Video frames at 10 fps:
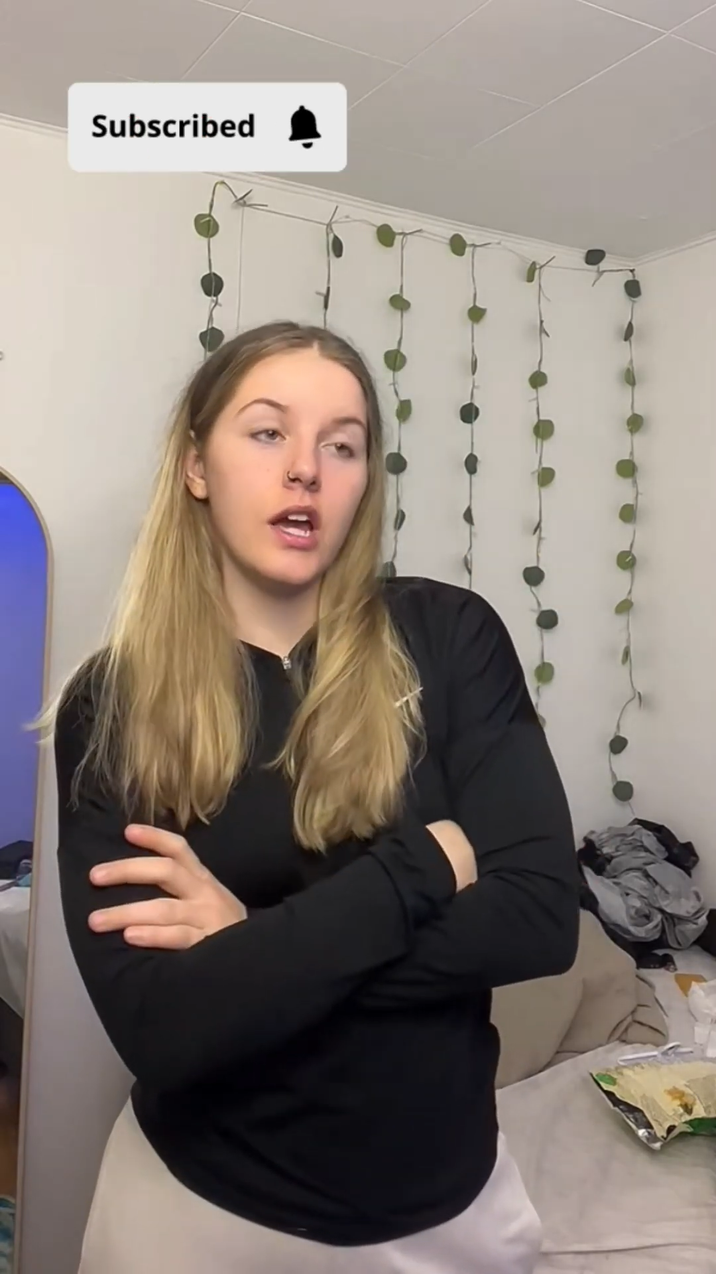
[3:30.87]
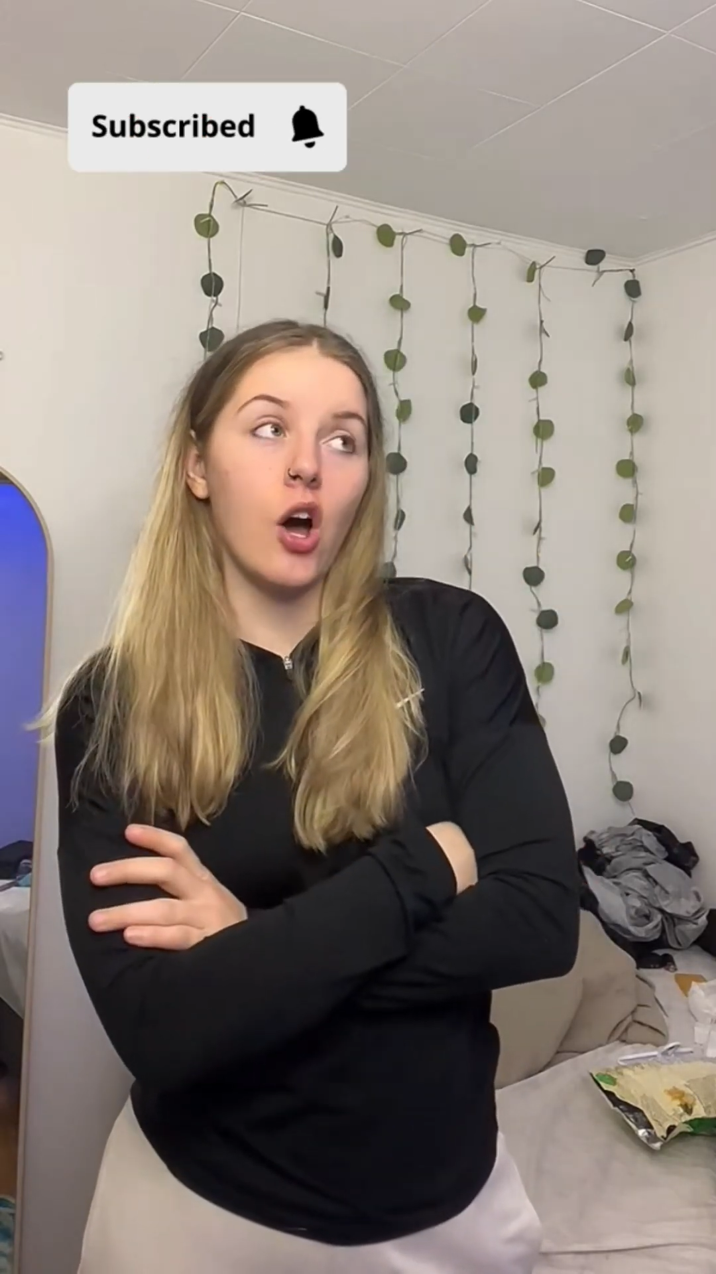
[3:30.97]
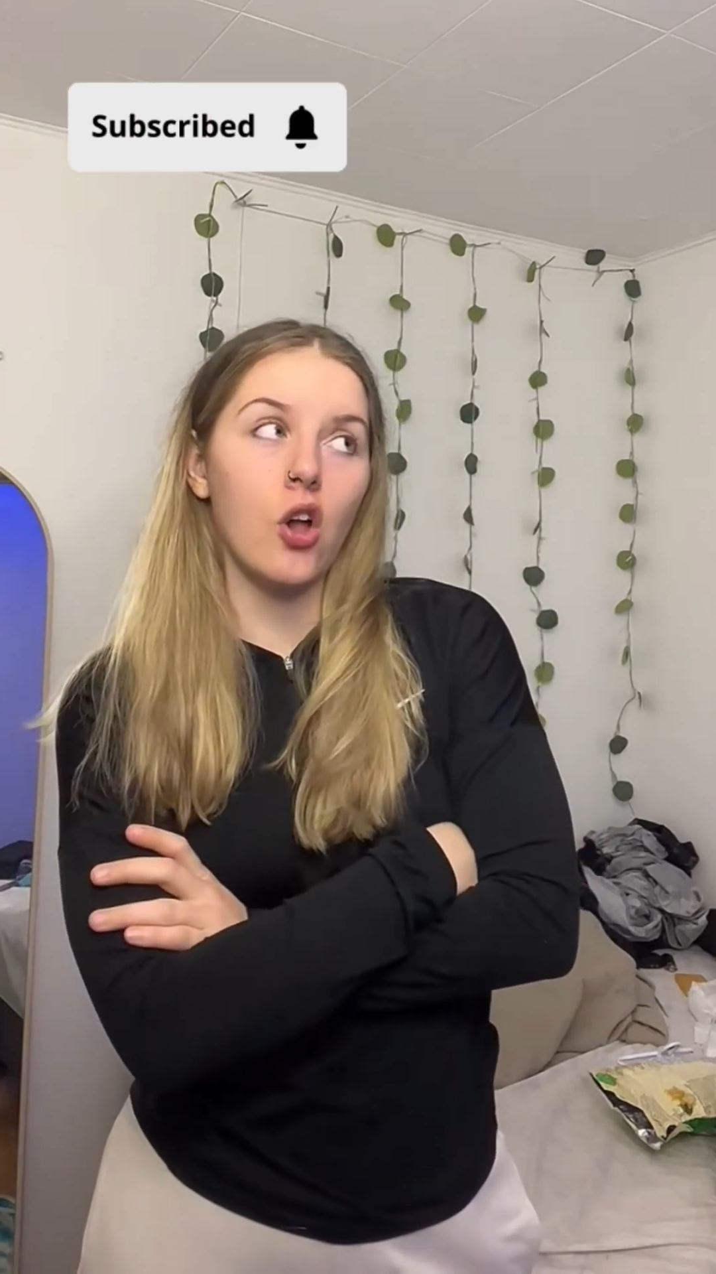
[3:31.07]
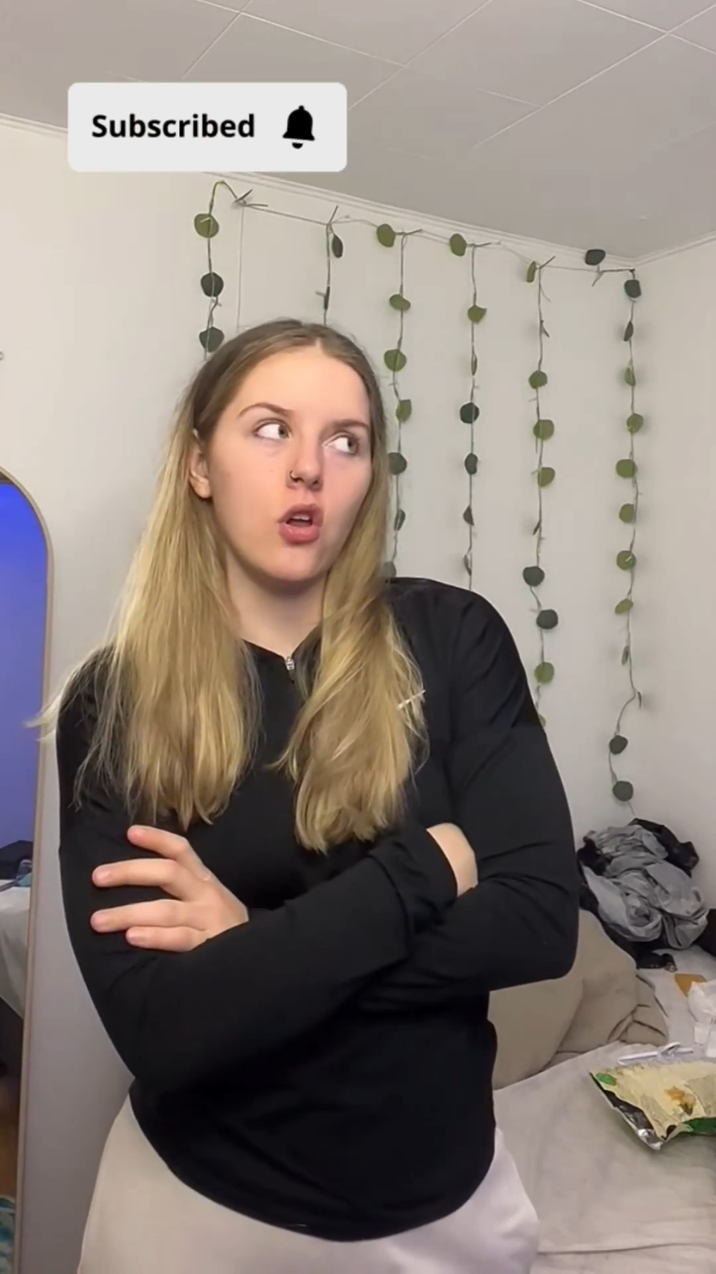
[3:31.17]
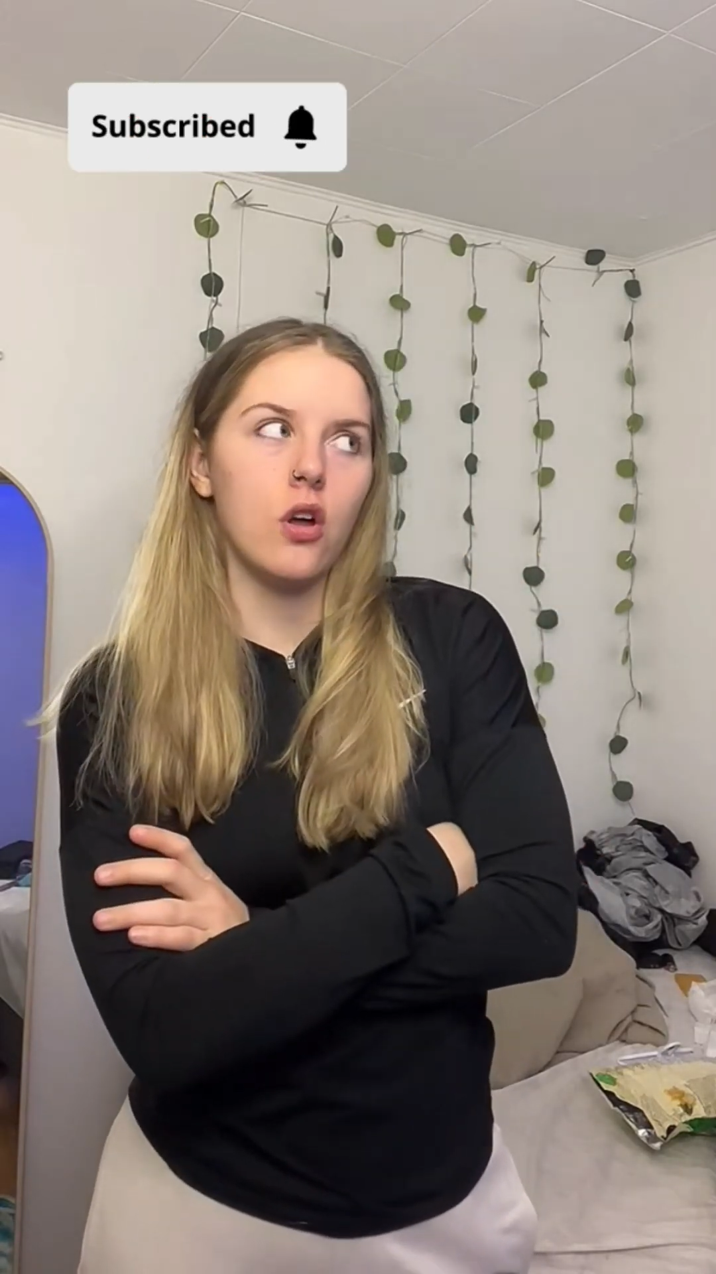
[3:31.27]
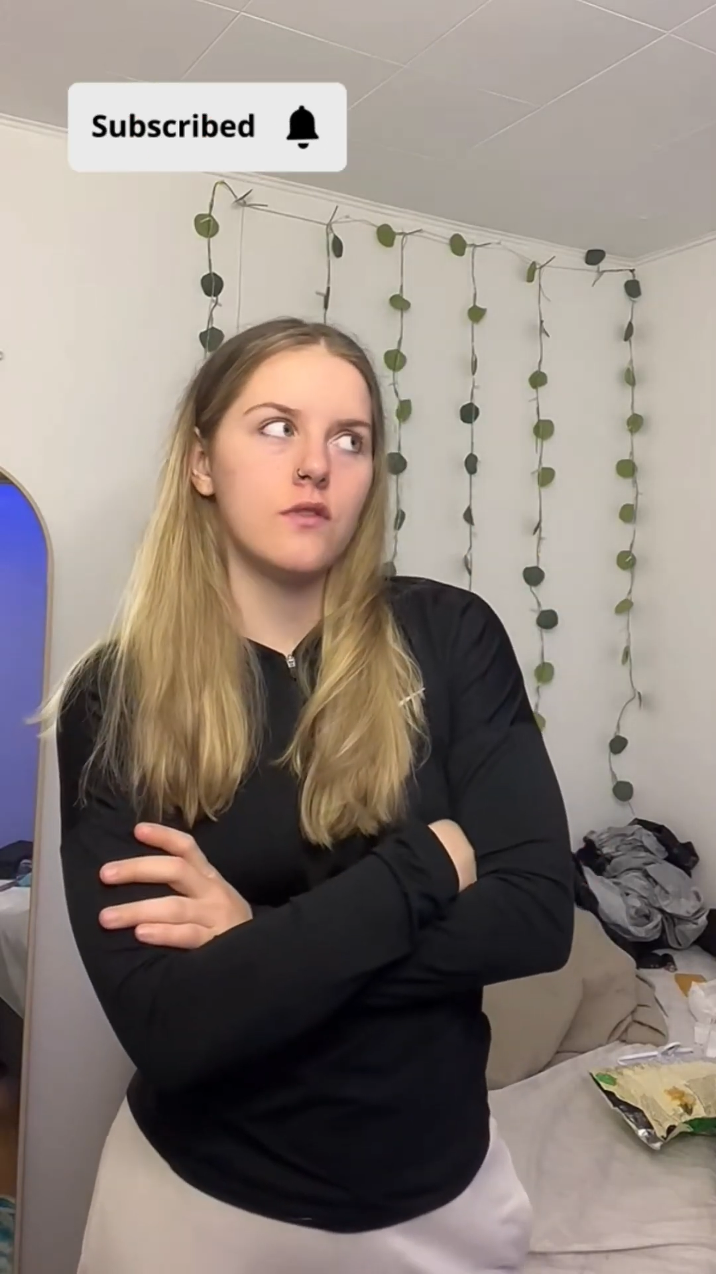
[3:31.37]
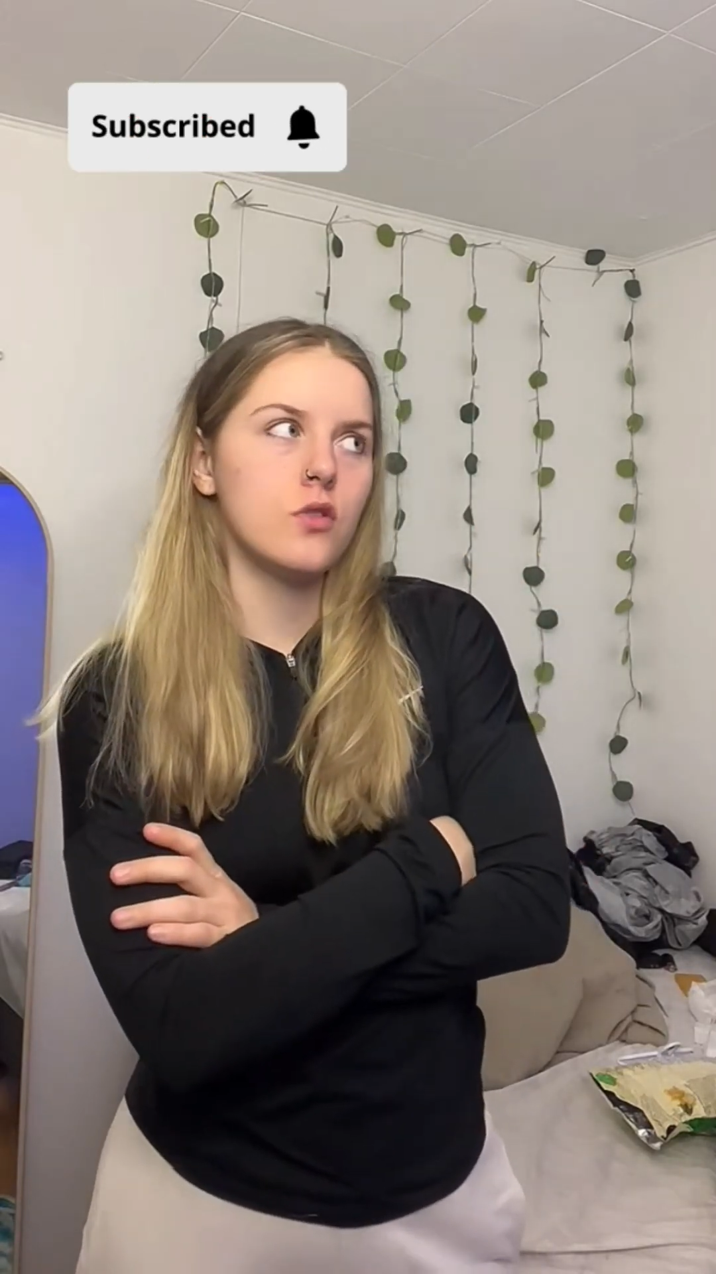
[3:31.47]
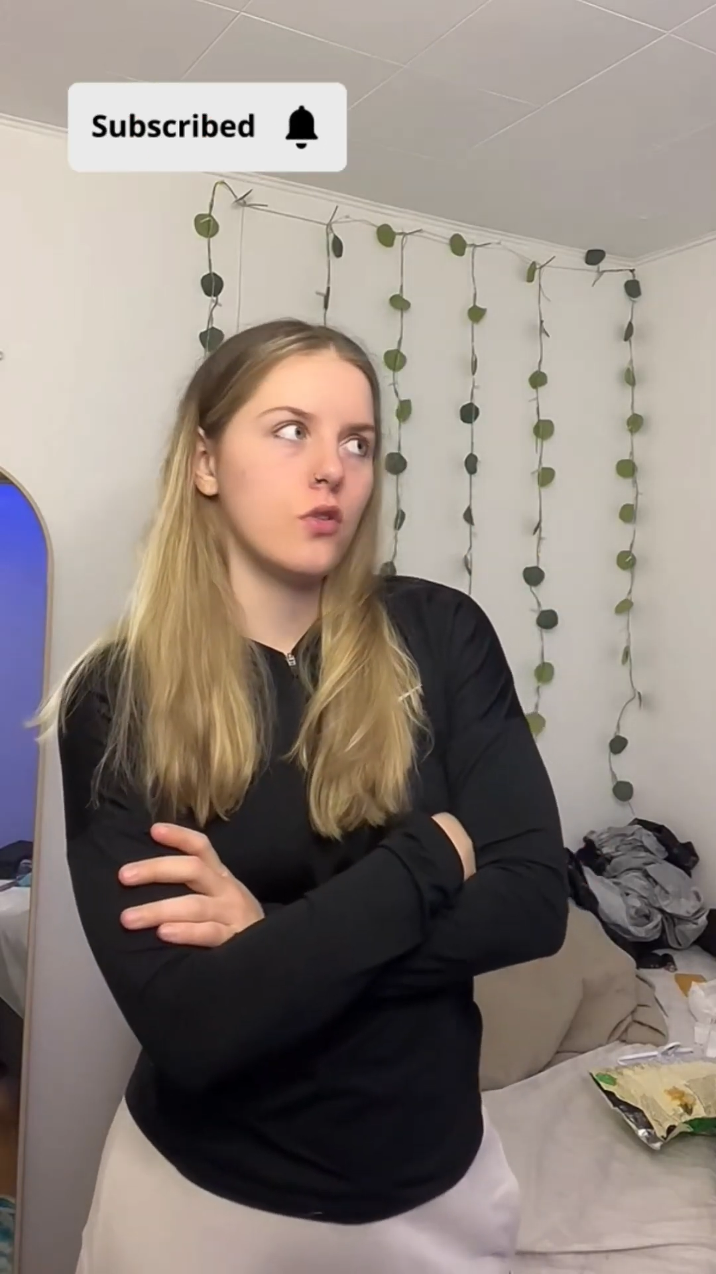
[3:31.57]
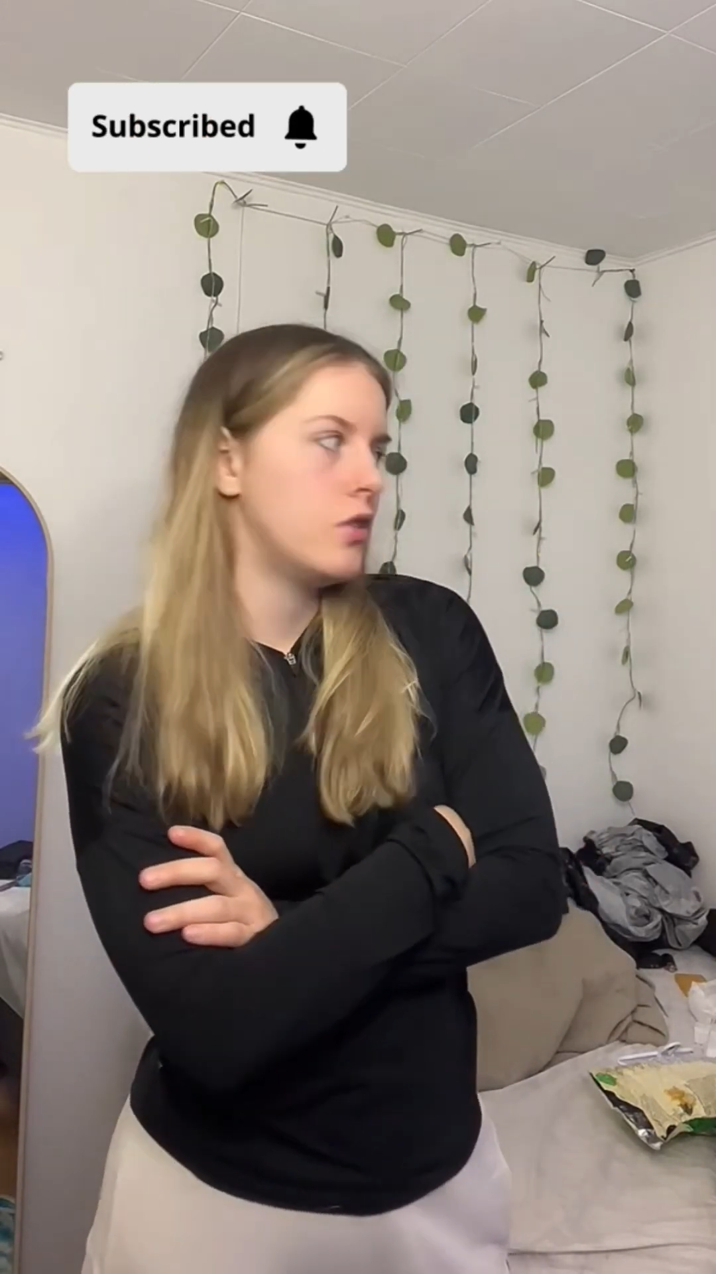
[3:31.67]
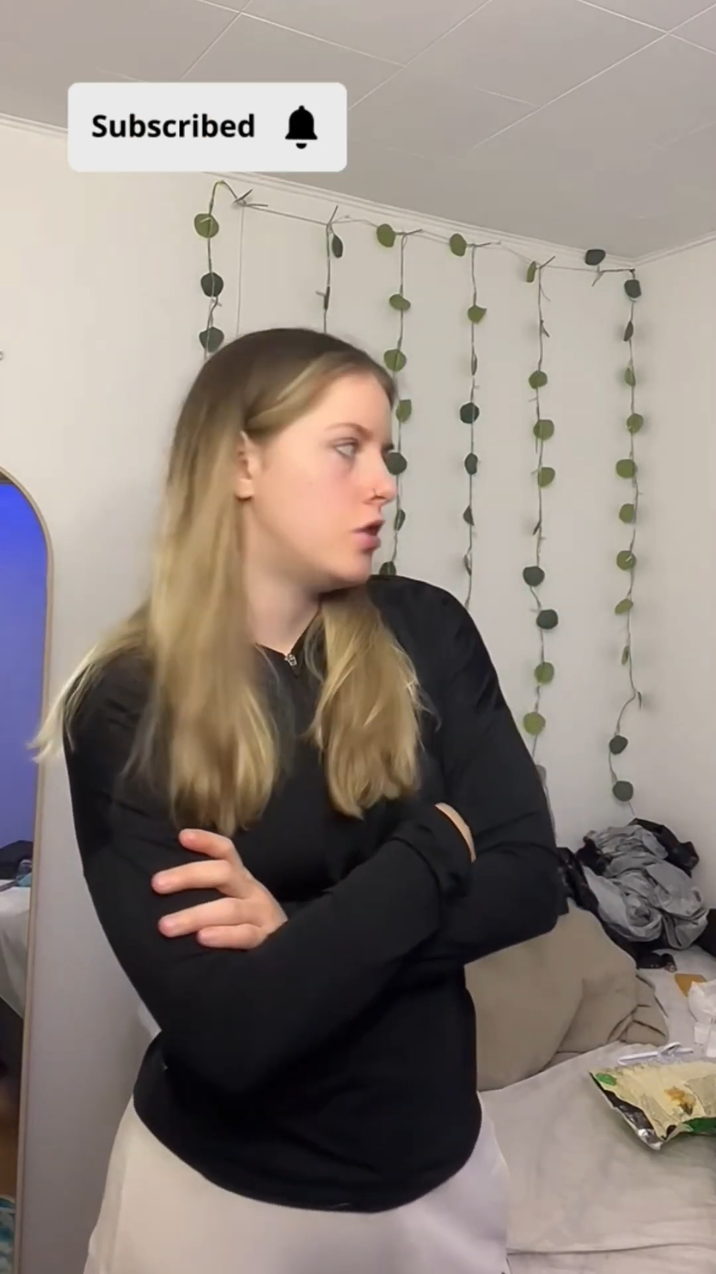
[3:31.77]
Like a lot
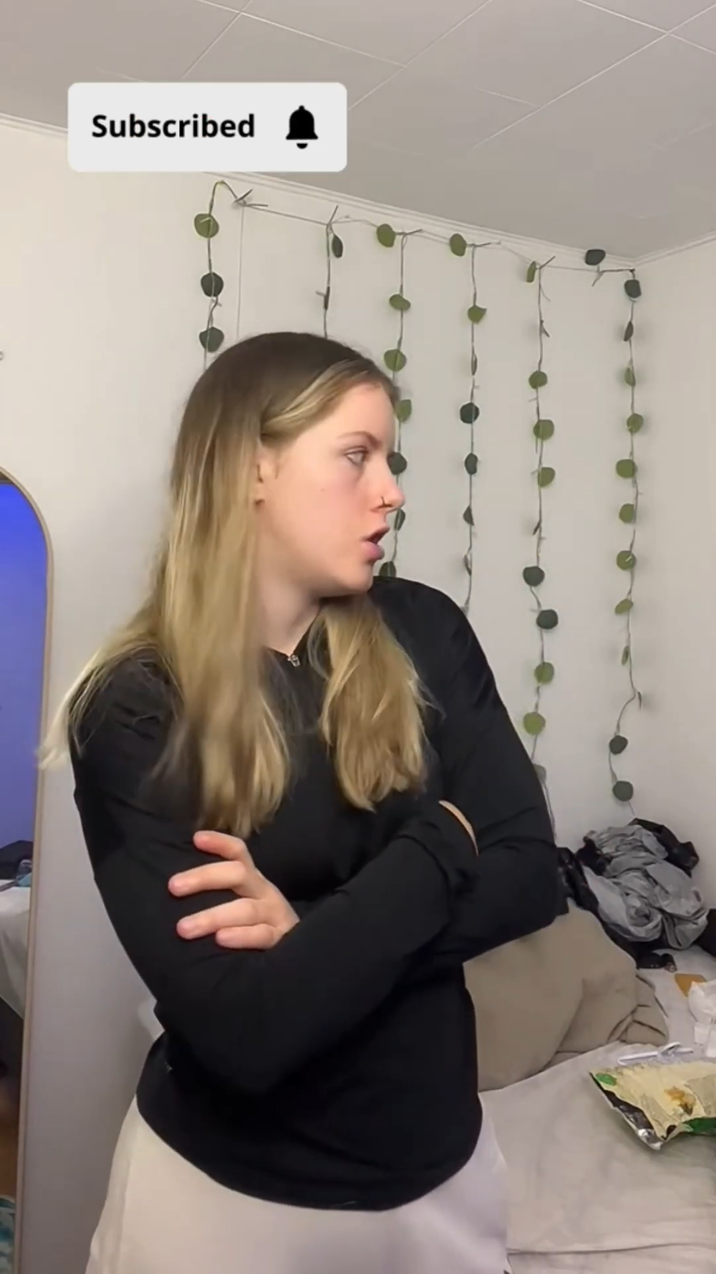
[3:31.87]
of Sol de